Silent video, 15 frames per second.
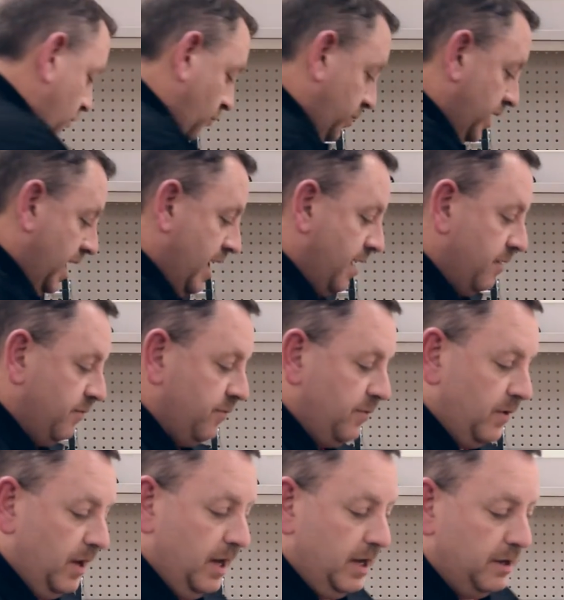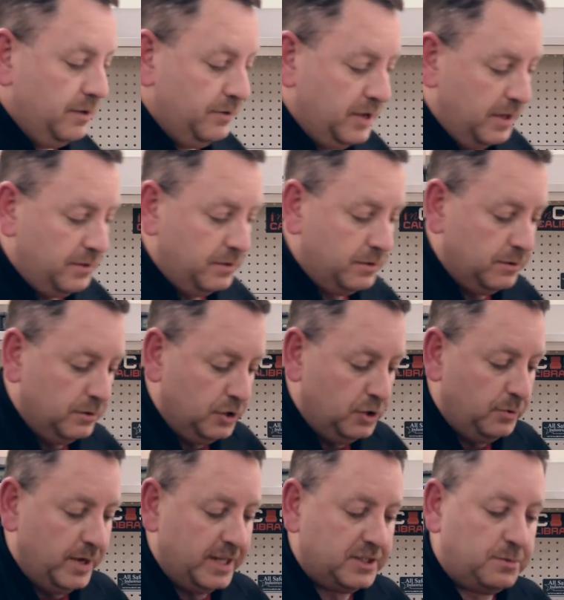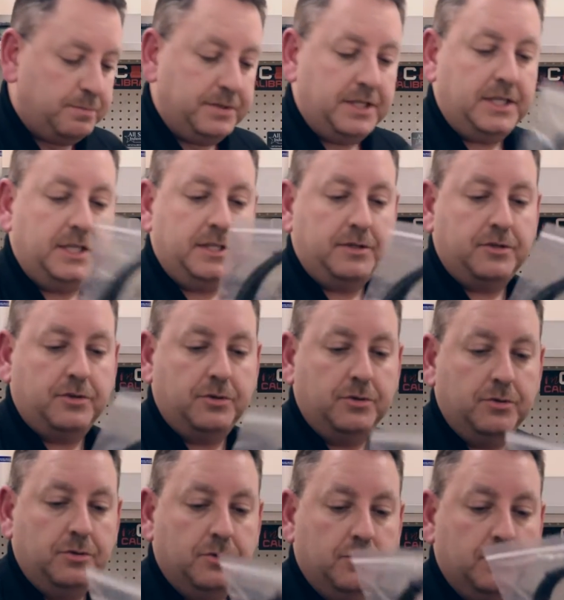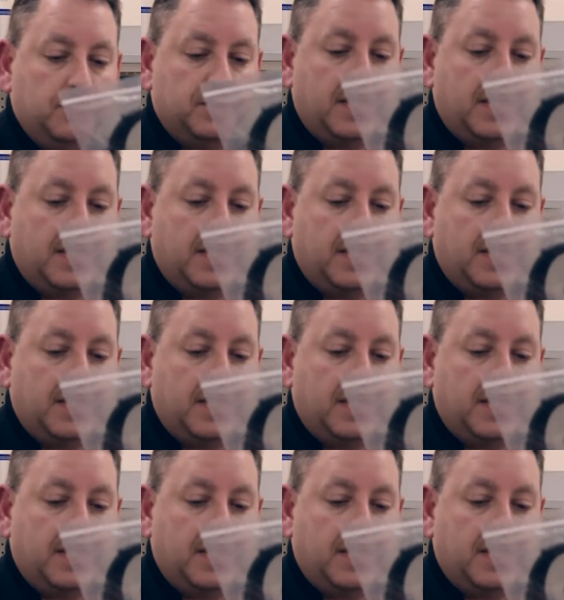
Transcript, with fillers: We have uh, another USB to